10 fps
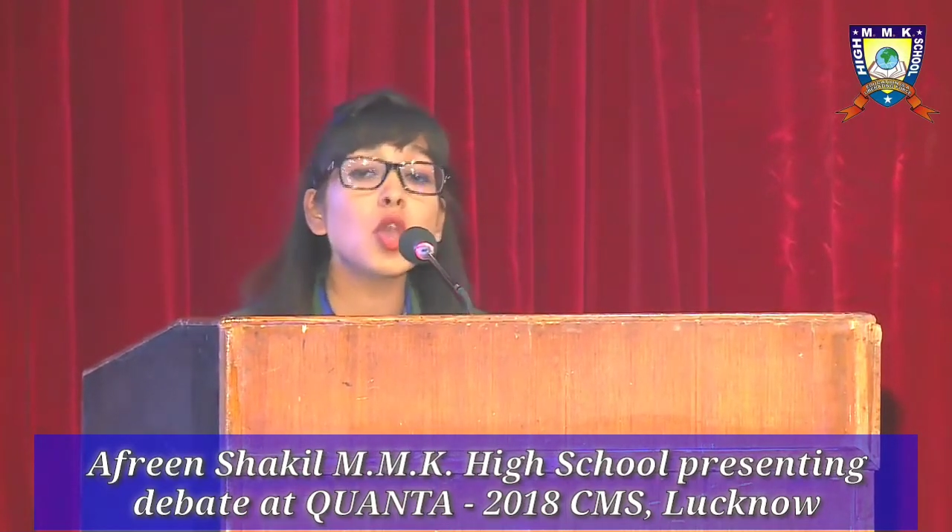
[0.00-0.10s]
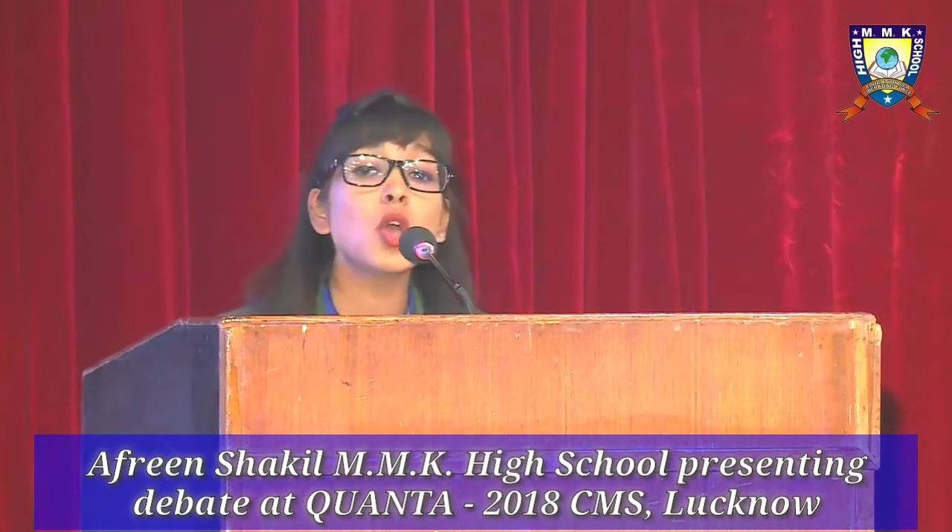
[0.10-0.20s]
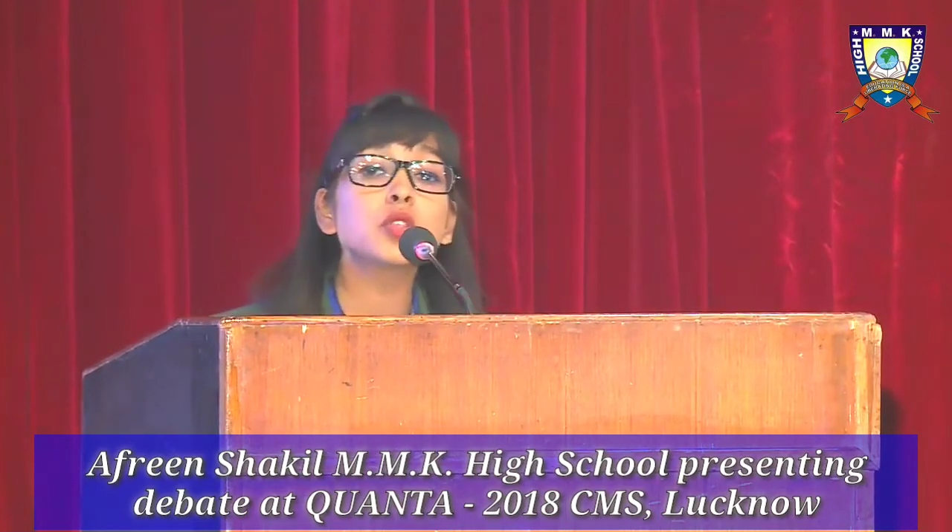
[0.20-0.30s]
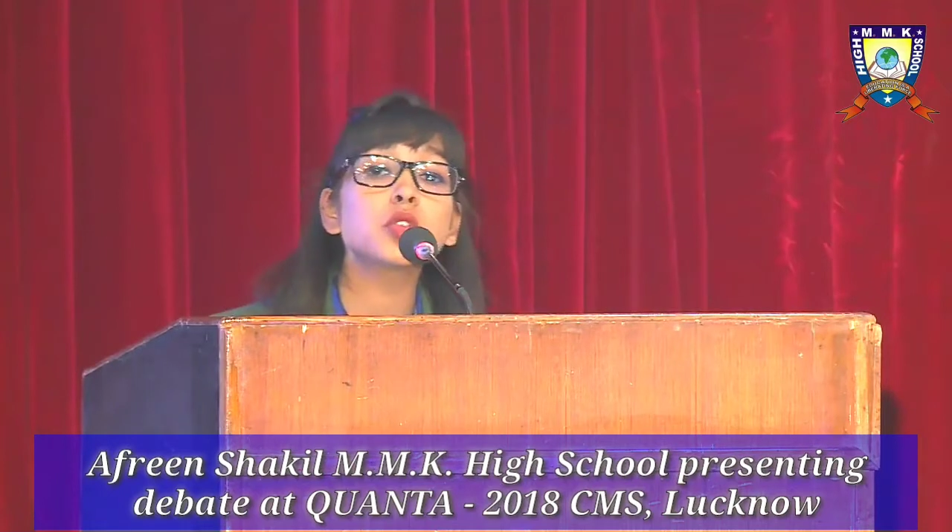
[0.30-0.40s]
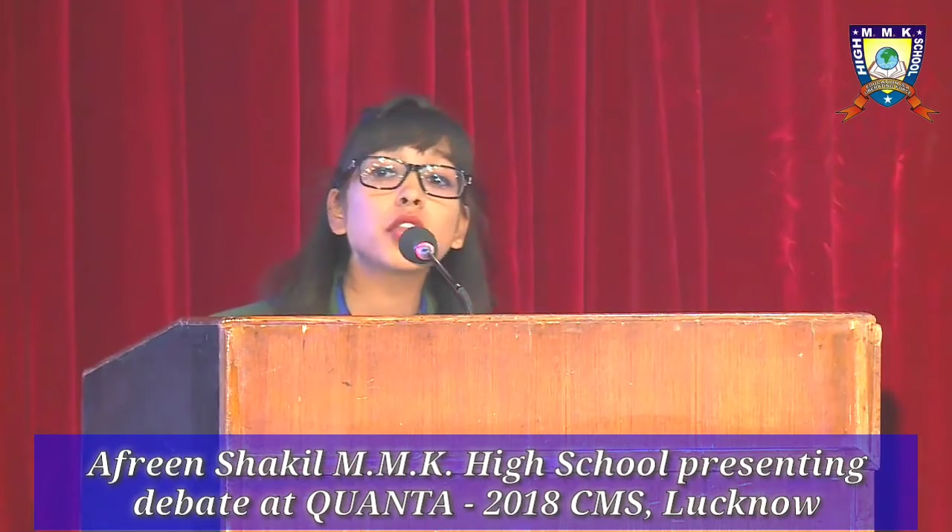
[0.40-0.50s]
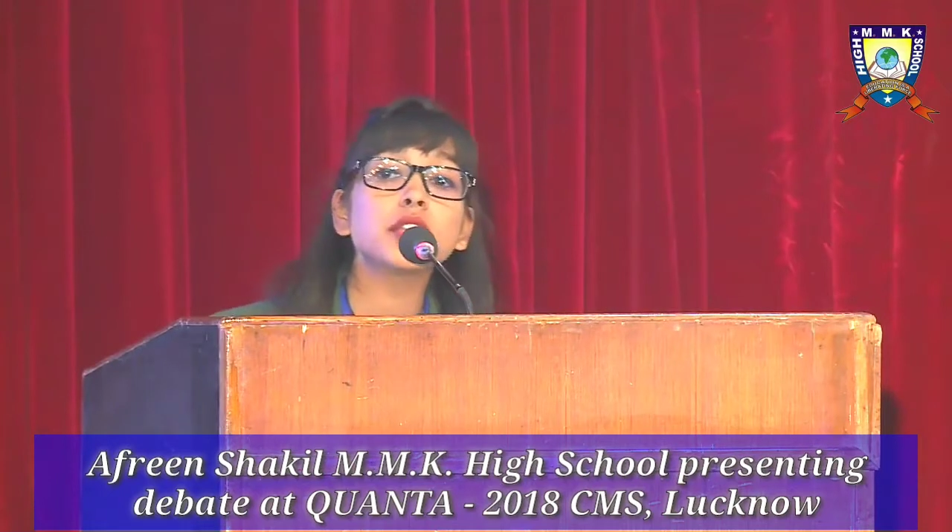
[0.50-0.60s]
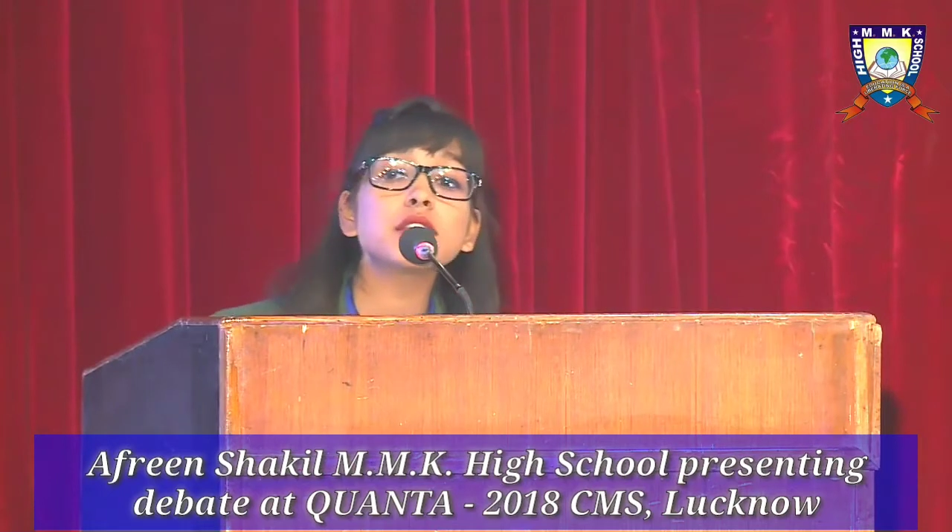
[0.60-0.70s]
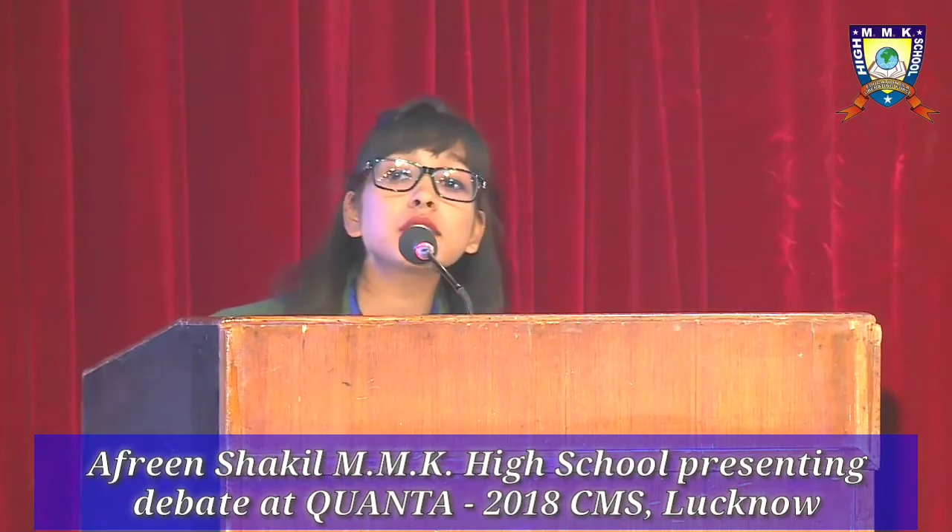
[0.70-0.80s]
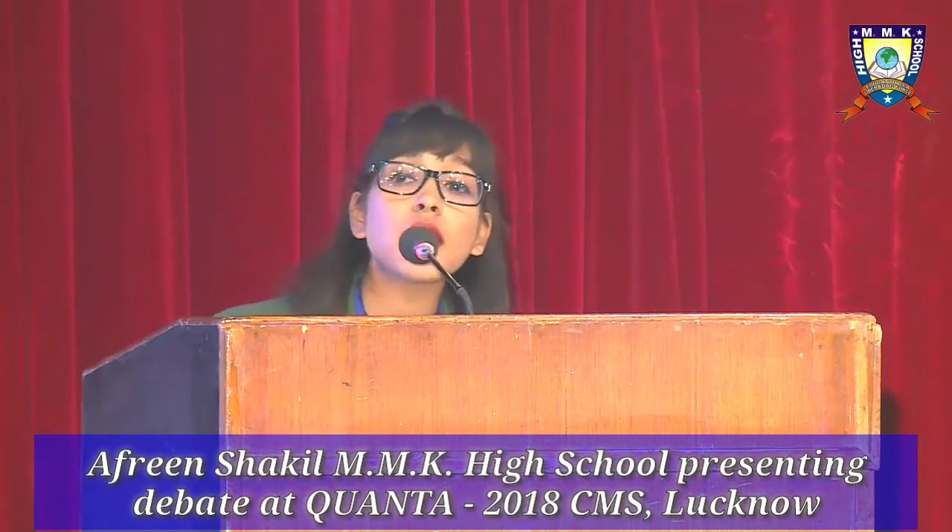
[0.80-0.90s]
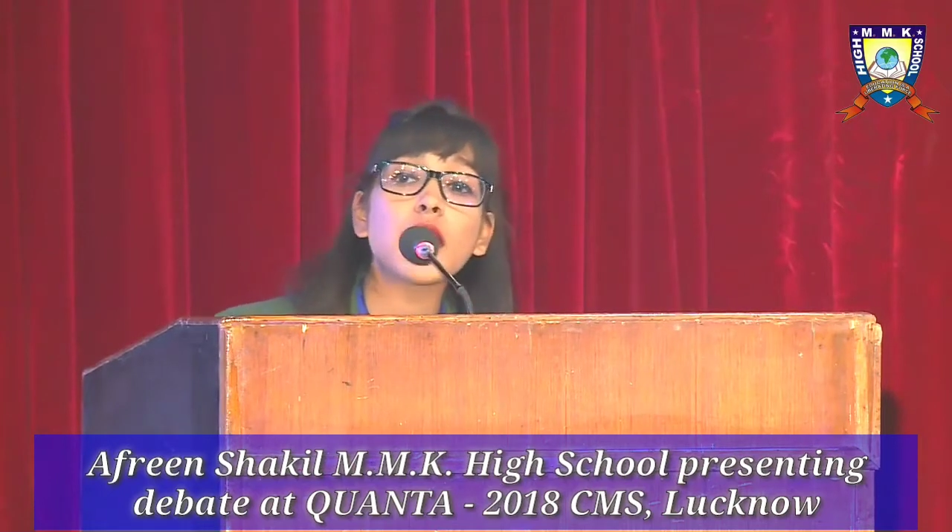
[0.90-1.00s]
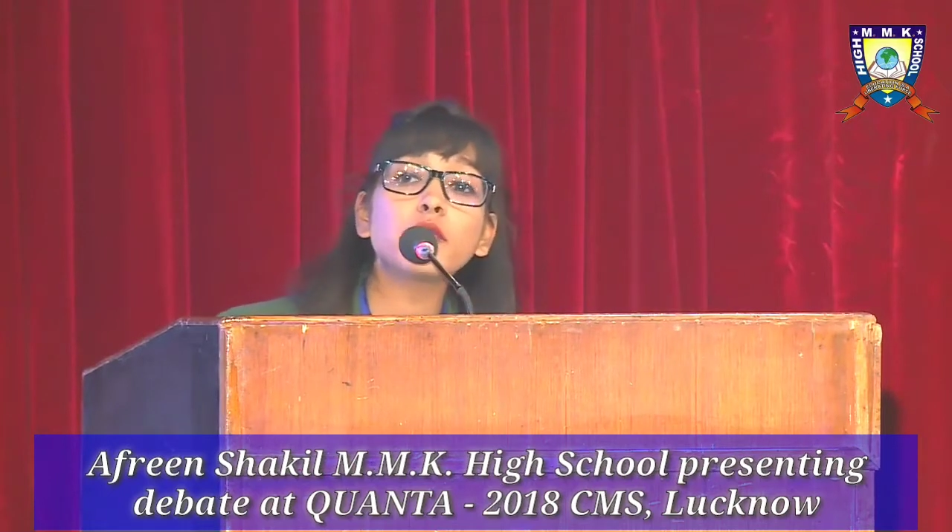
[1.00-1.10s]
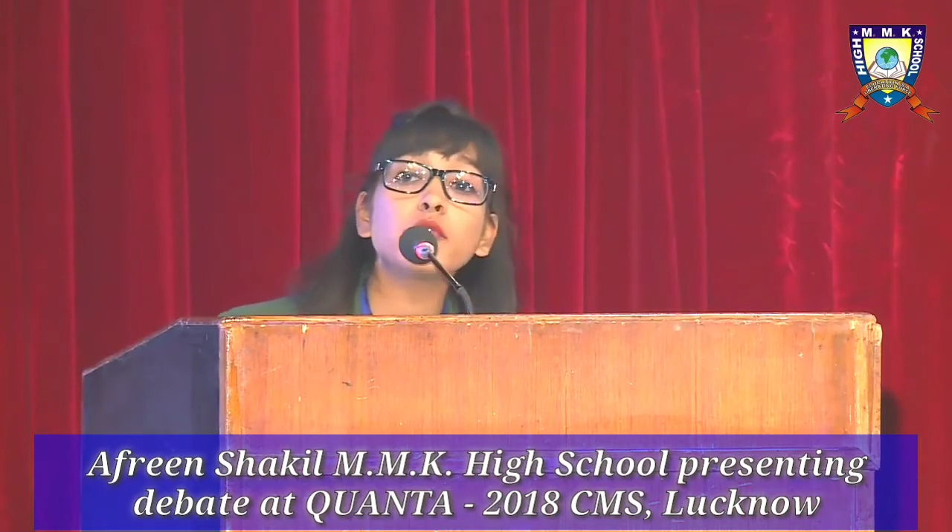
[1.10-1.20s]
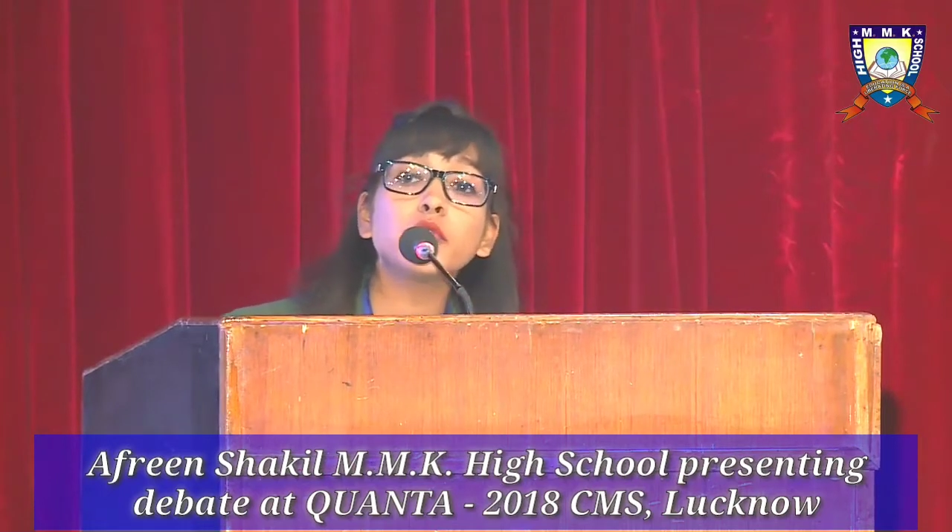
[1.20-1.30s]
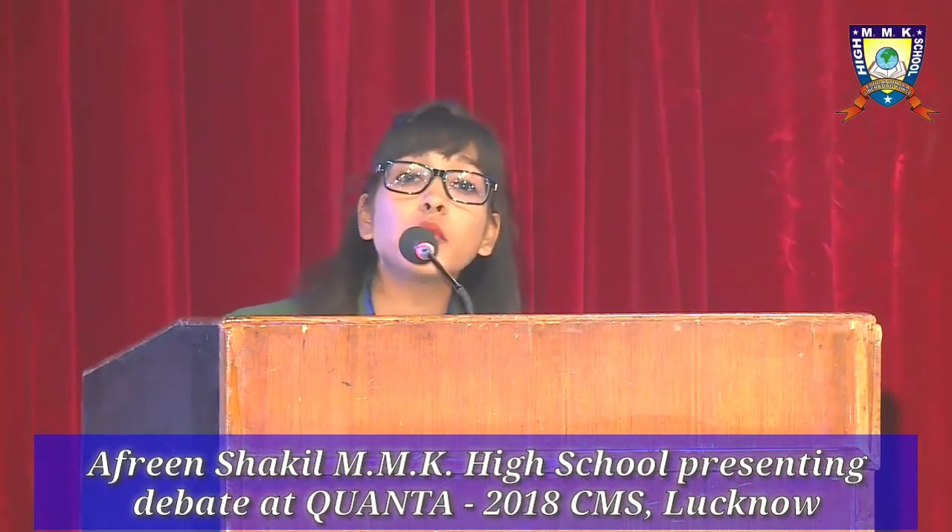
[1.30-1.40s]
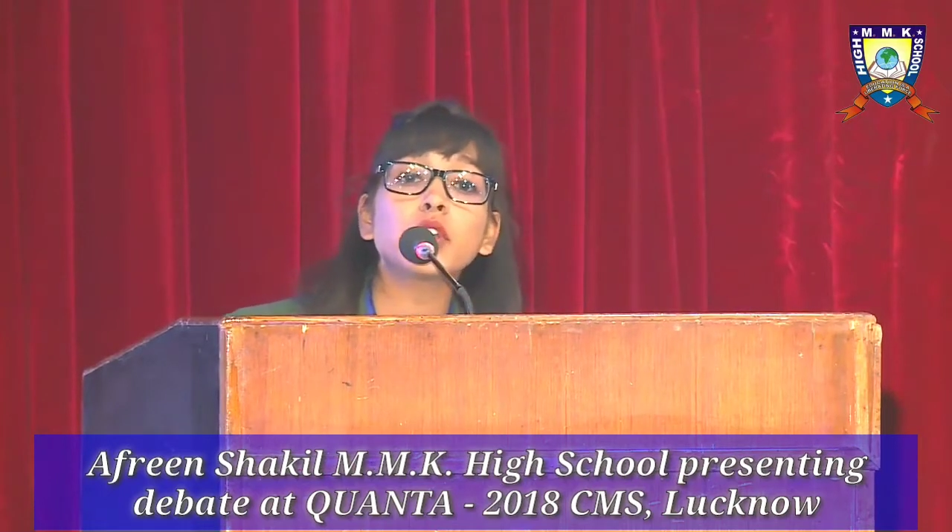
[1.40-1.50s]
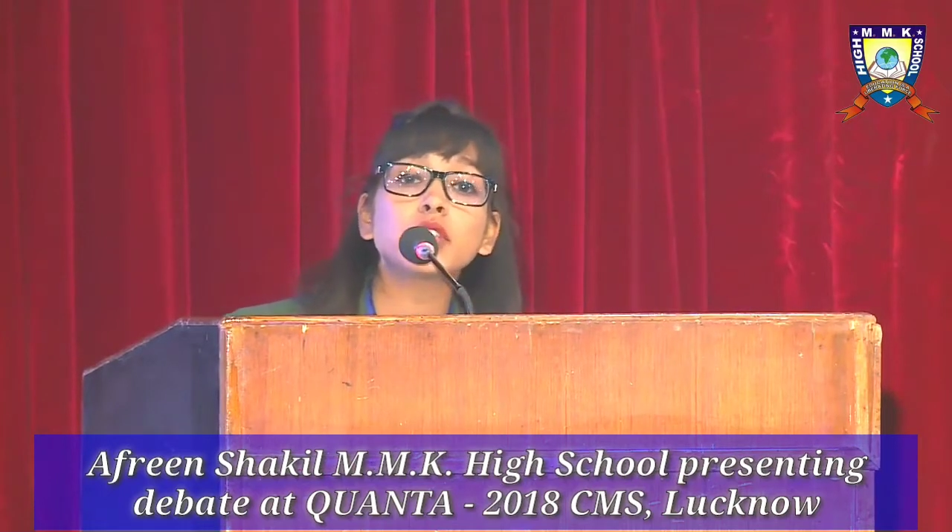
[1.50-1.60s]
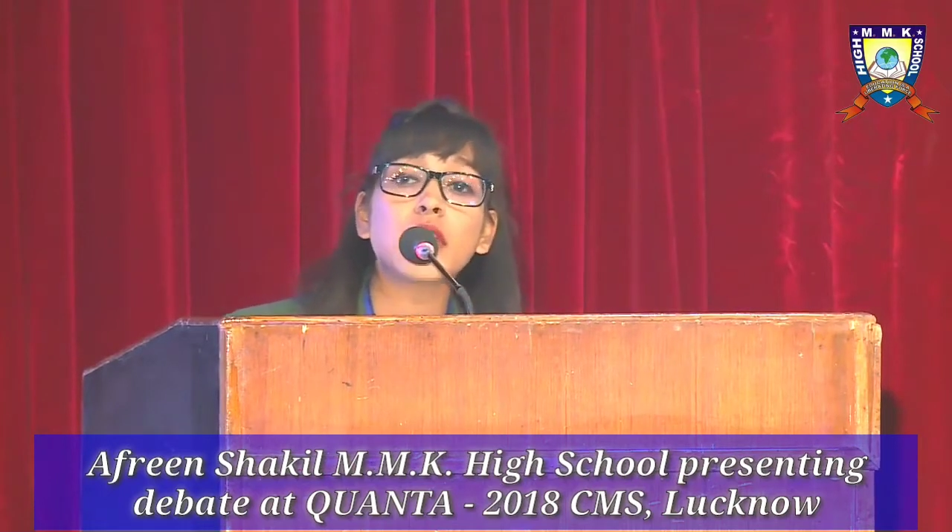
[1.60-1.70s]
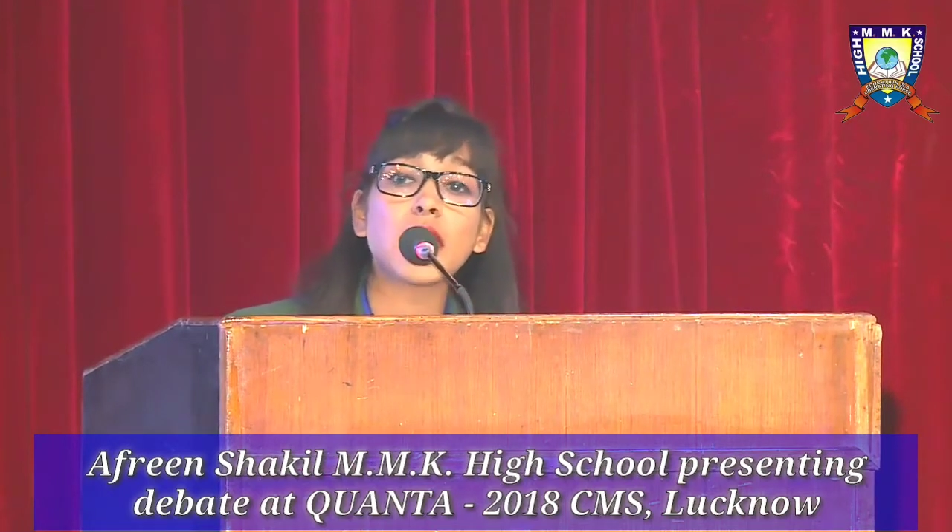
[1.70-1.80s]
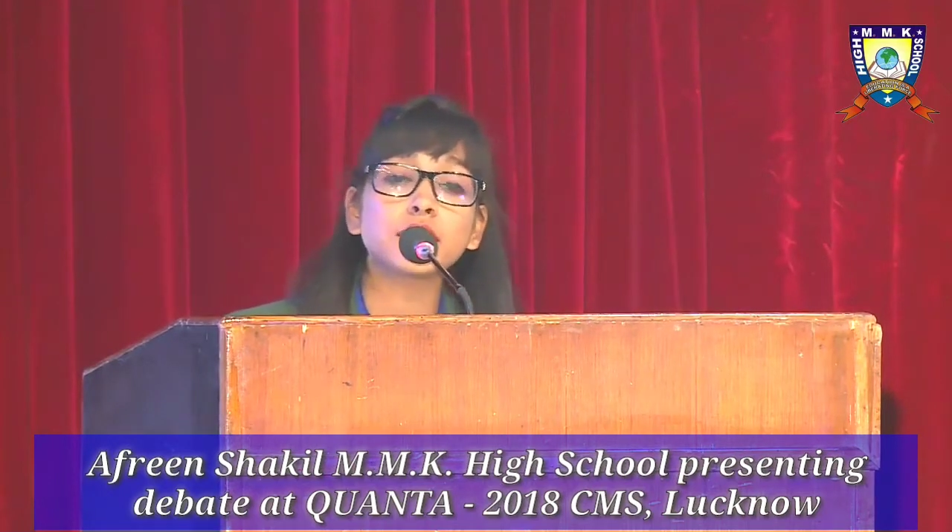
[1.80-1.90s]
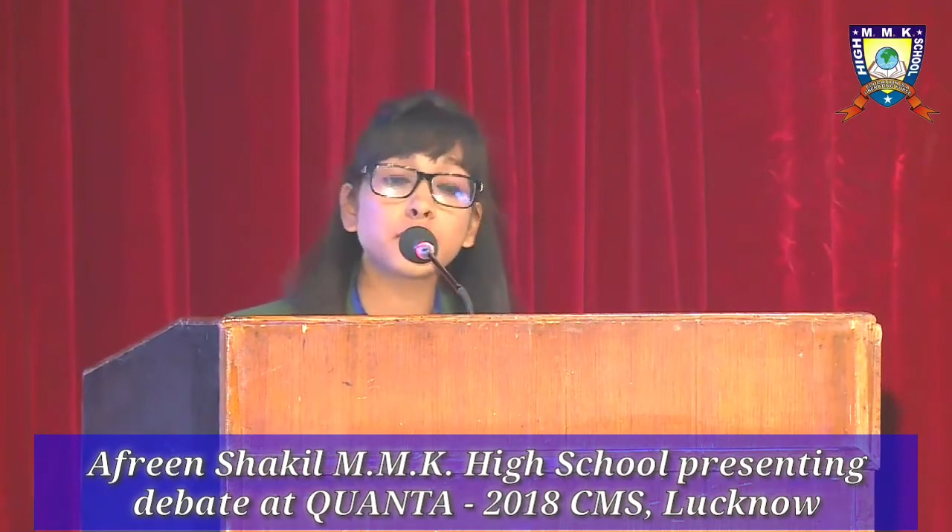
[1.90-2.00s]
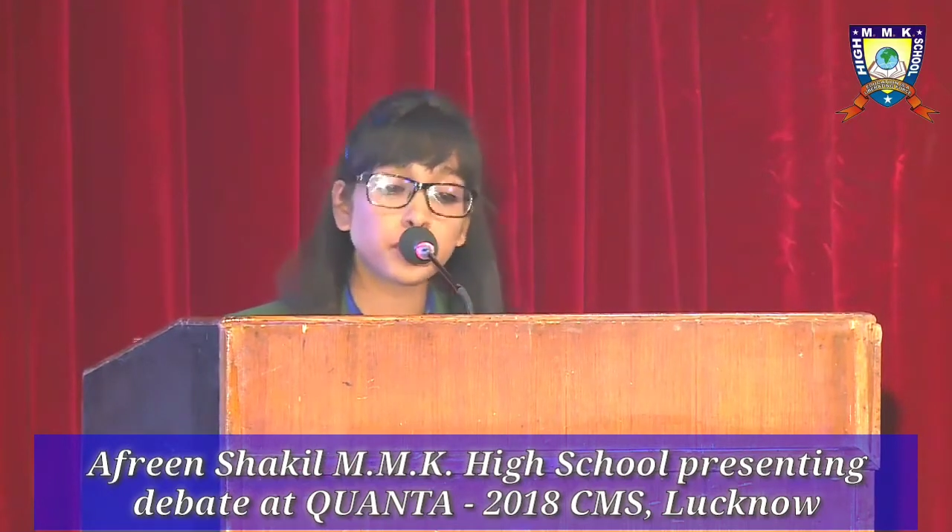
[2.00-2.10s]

so let us have view on that